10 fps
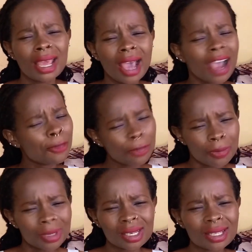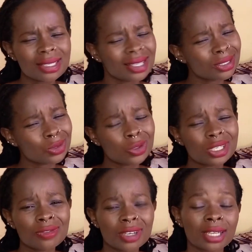a few minutes, that's not
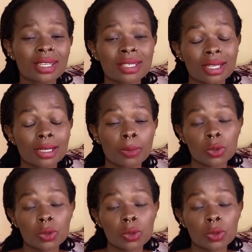even understandable.